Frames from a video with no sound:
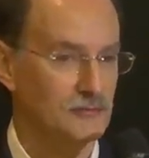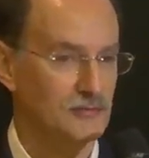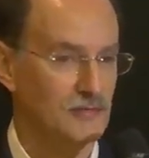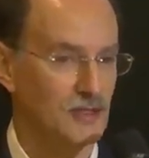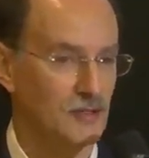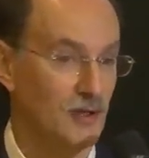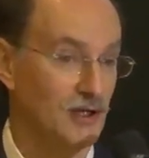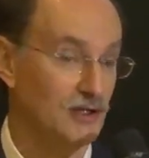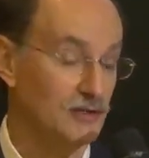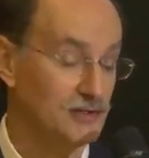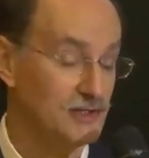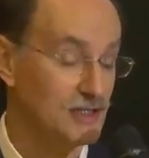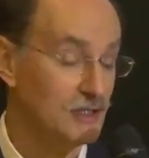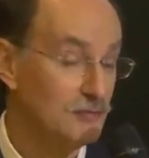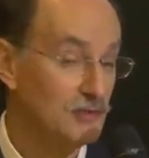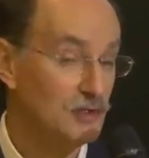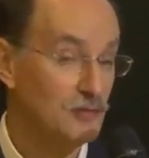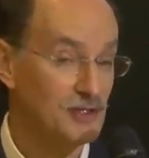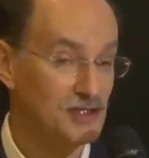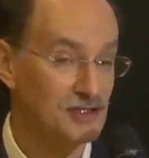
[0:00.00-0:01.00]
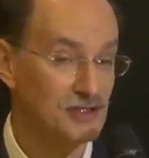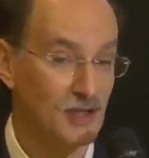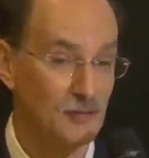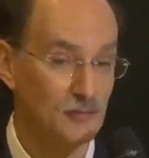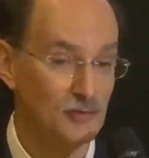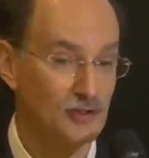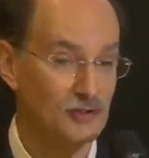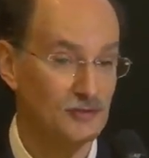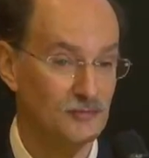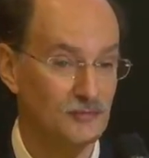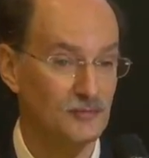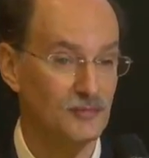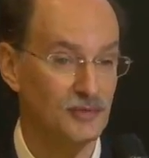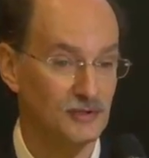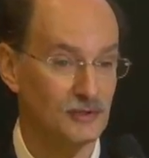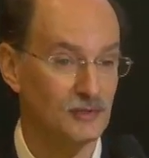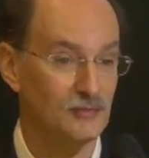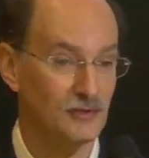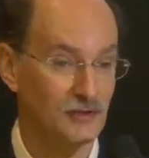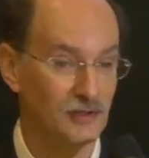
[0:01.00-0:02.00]
They might seem to be separate,
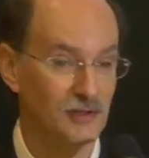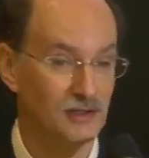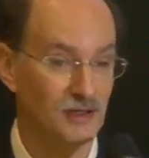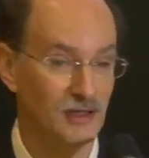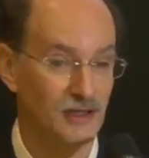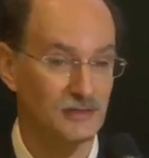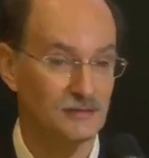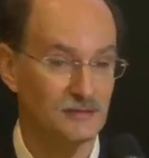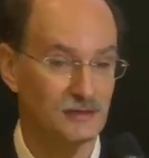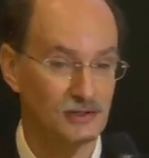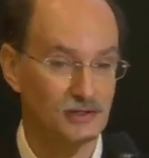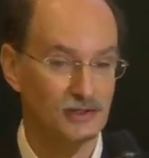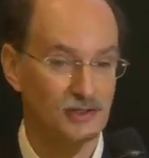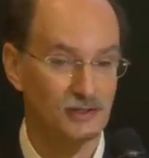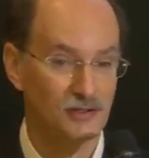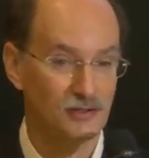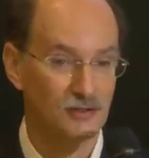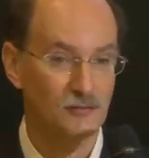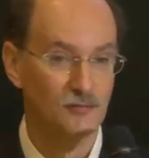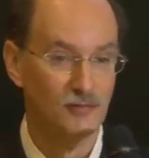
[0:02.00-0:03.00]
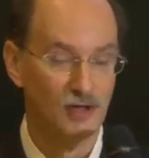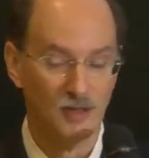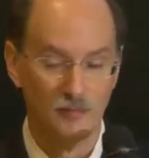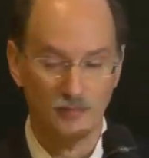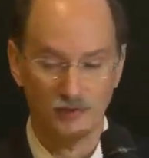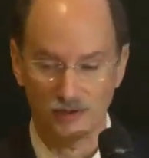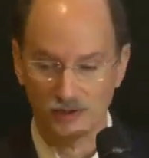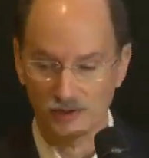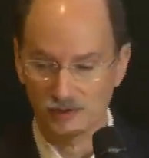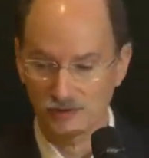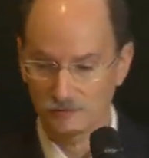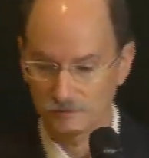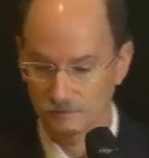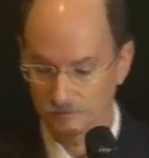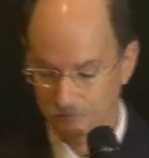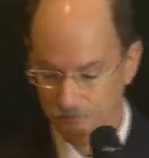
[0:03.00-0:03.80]
but they're really not. They share properties.